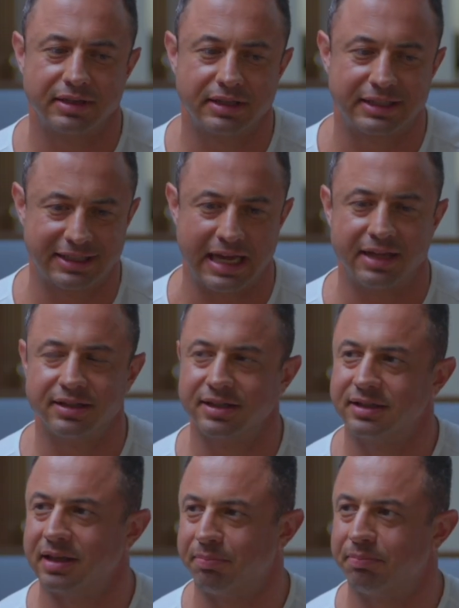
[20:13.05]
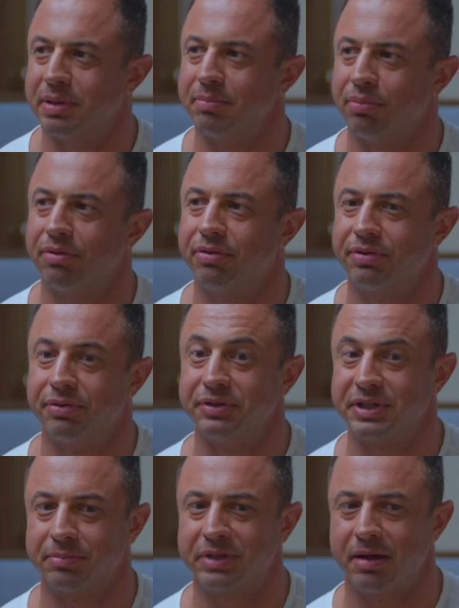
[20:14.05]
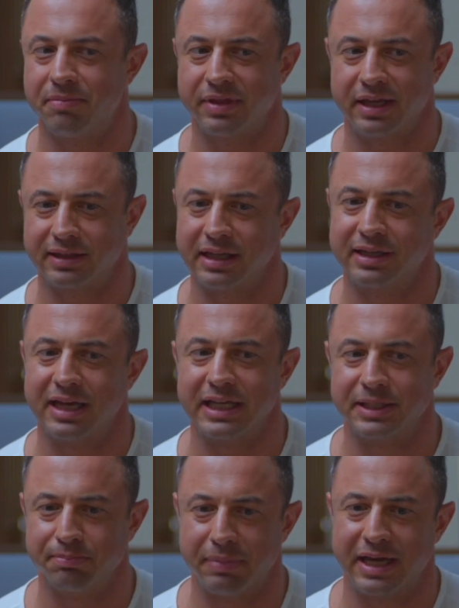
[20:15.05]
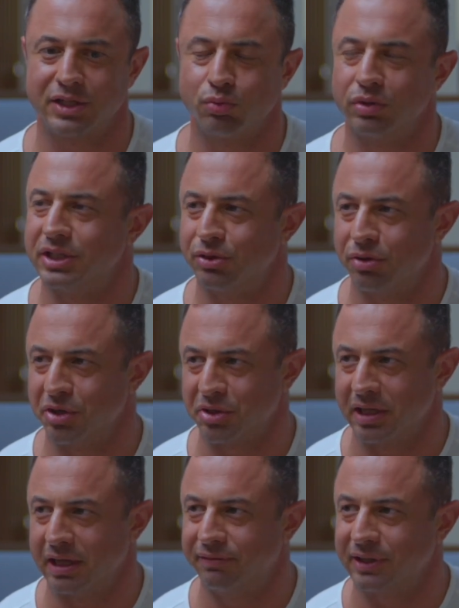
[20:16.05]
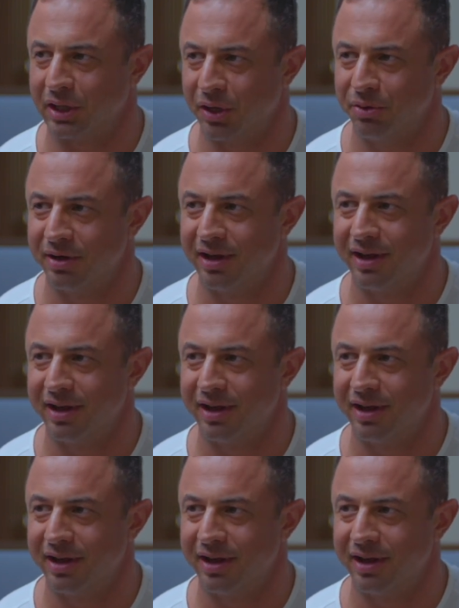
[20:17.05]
sense that people sometimes think that it's best when the studios are left alone.